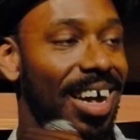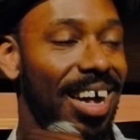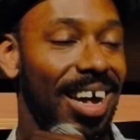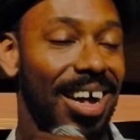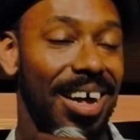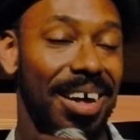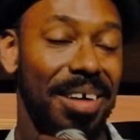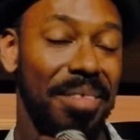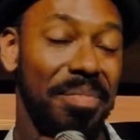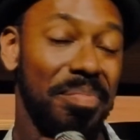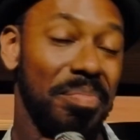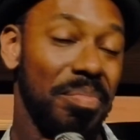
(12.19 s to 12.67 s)

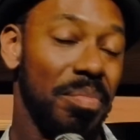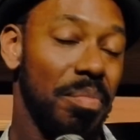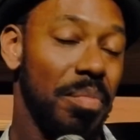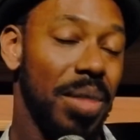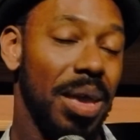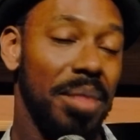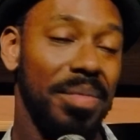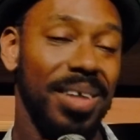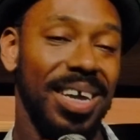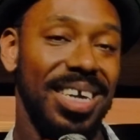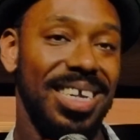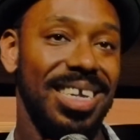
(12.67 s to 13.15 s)
Um,
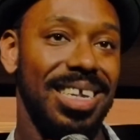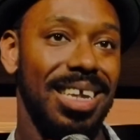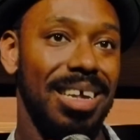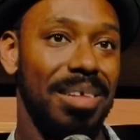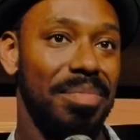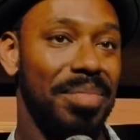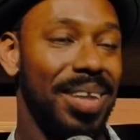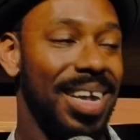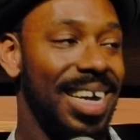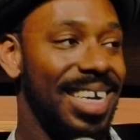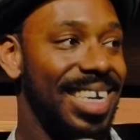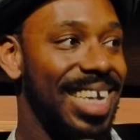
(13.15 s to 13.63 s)
maybe I should
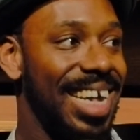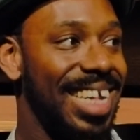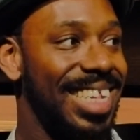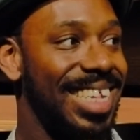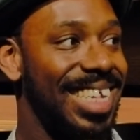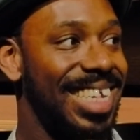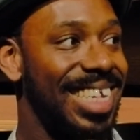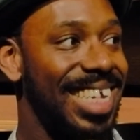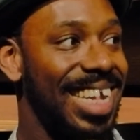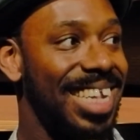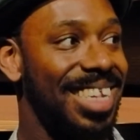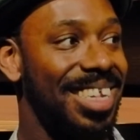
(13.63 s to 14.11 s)
have applied that
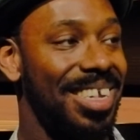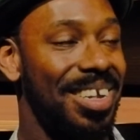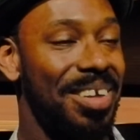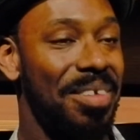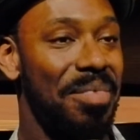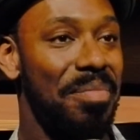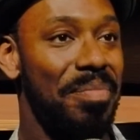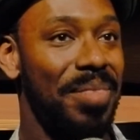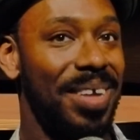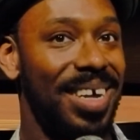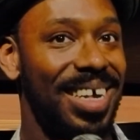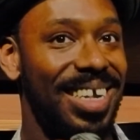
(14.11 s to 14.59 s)
to
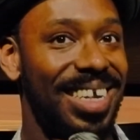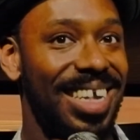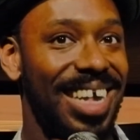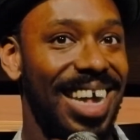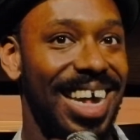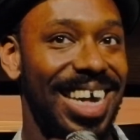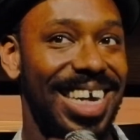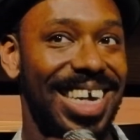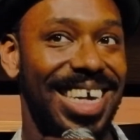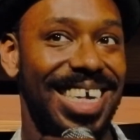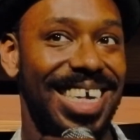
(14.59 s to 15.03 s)
ZB, but I,